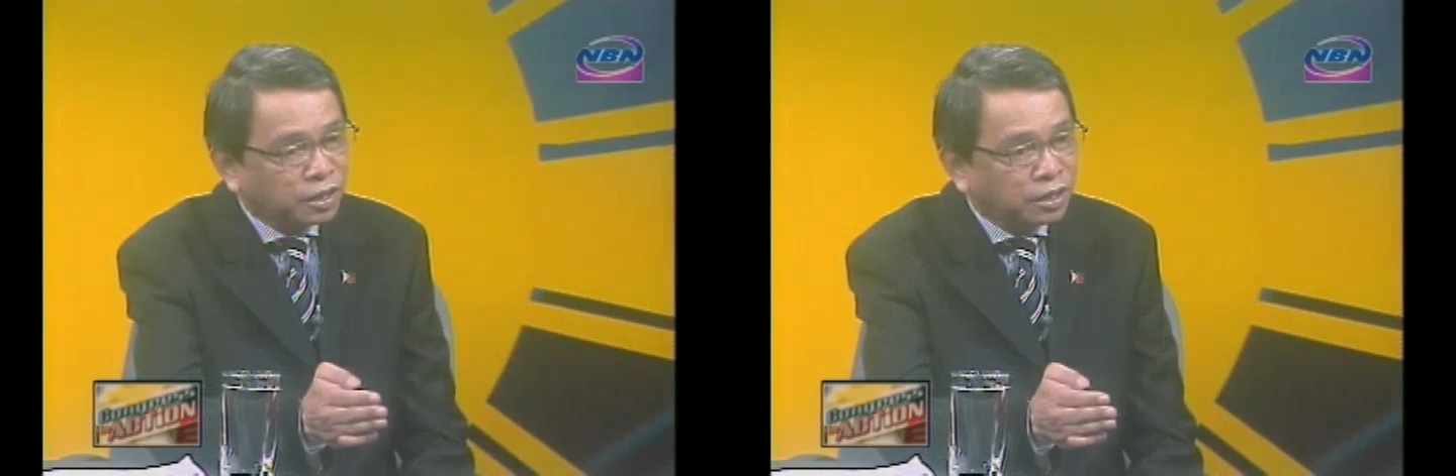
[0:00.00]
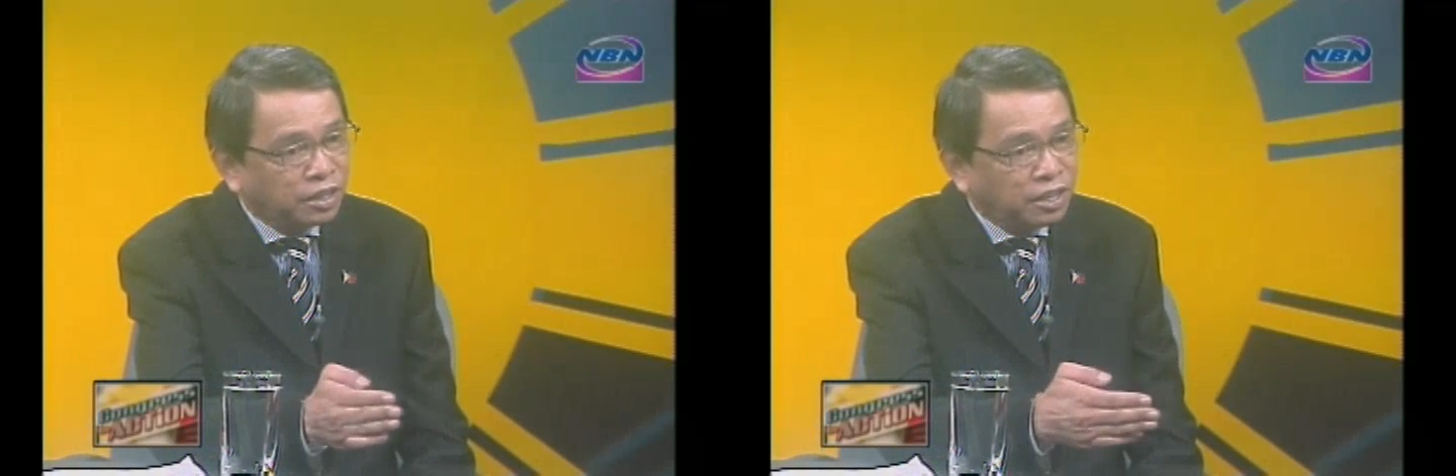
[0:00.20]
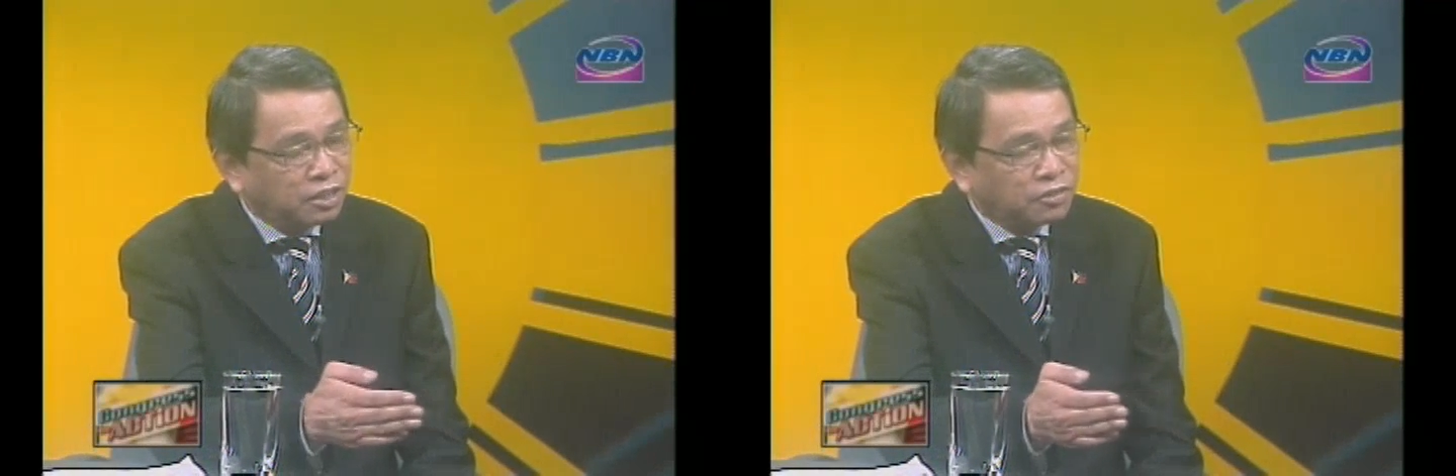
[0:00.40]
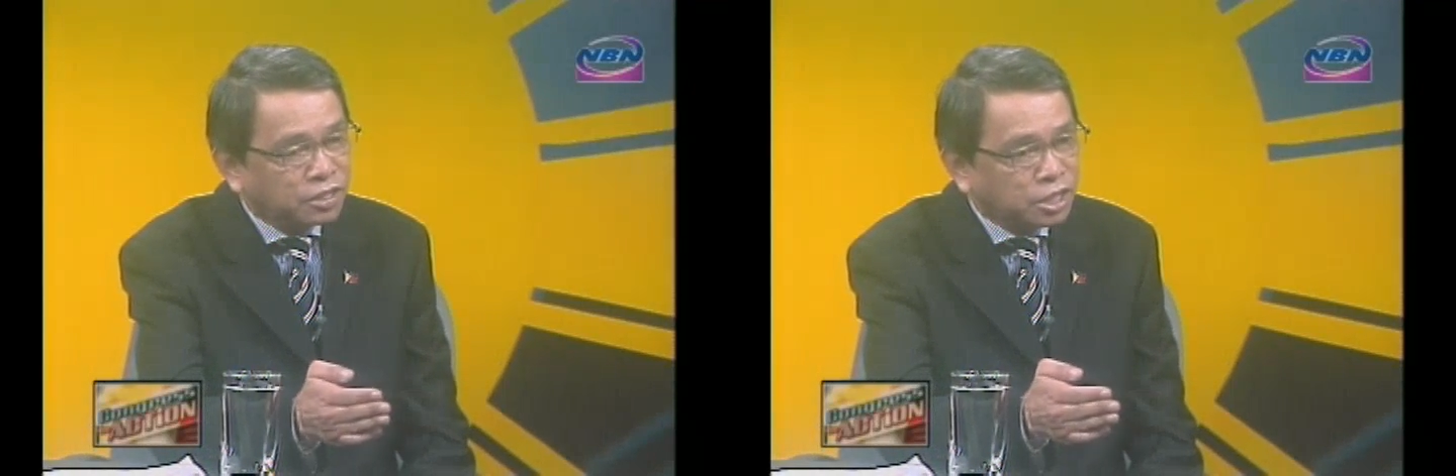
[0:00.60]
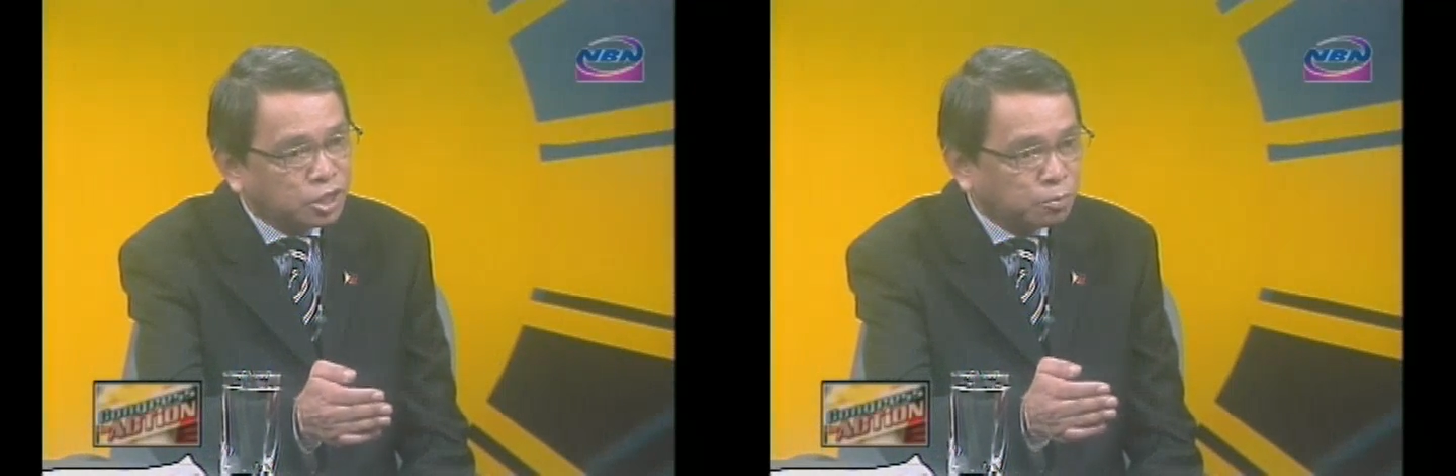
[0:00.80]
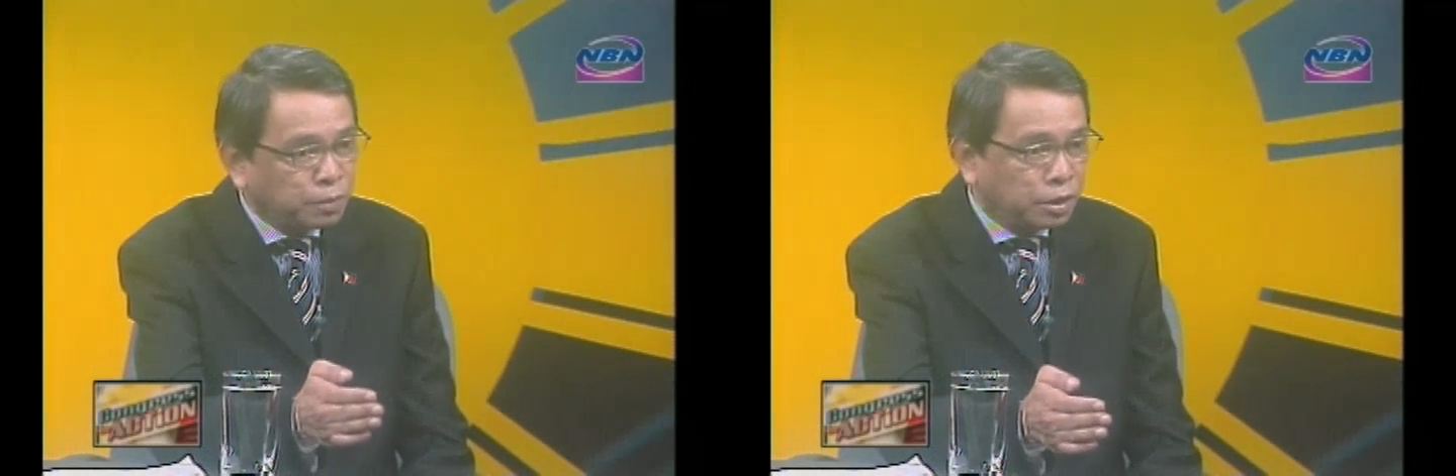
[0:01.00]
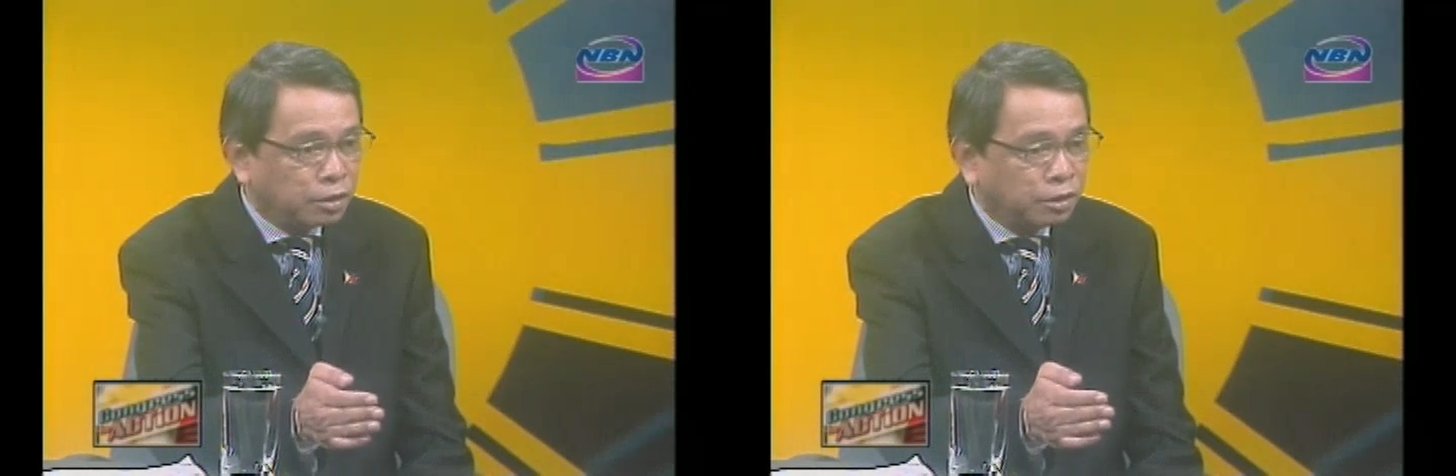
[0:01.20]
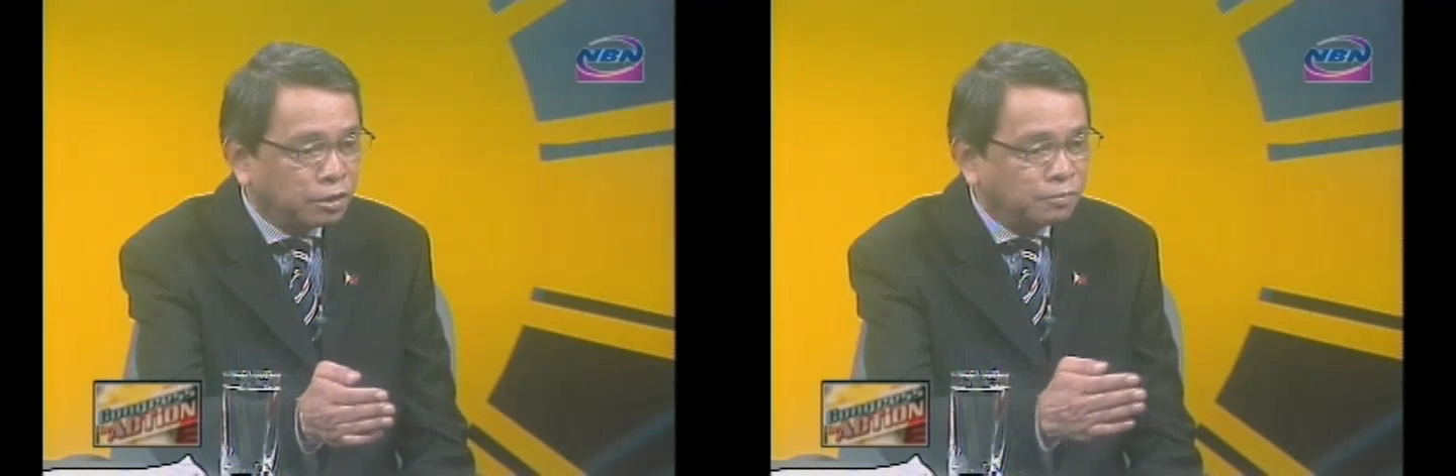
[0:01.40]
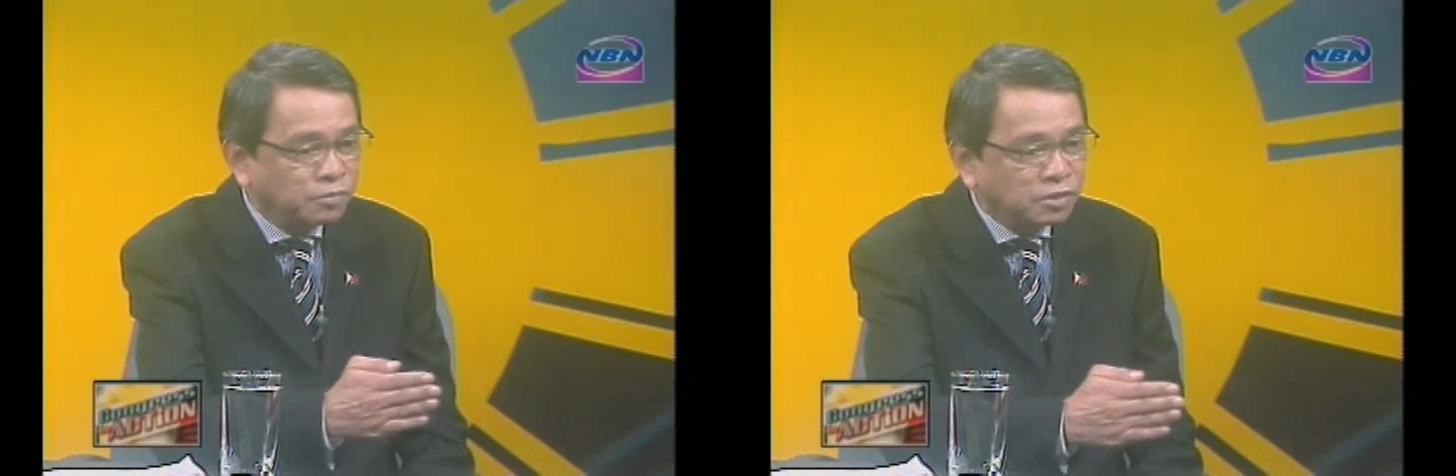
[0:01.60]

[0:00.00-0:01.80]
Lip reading: and he left as a speaker,